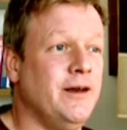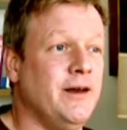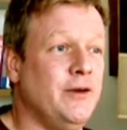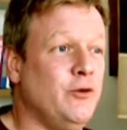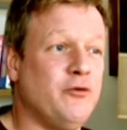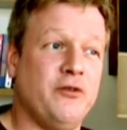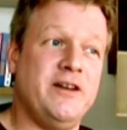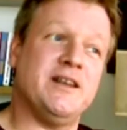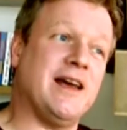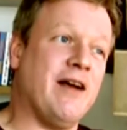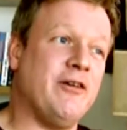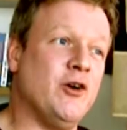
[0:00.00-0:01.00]
and you're free to
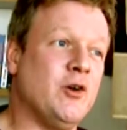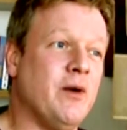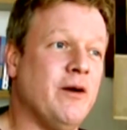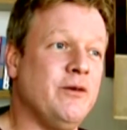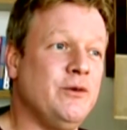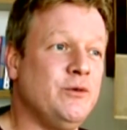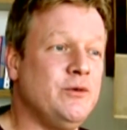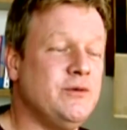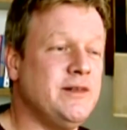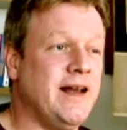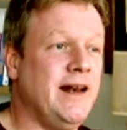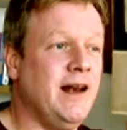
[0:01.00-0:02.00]
carry on about your
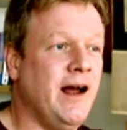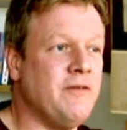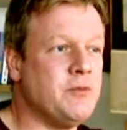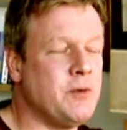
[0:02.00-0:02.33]
daily lives.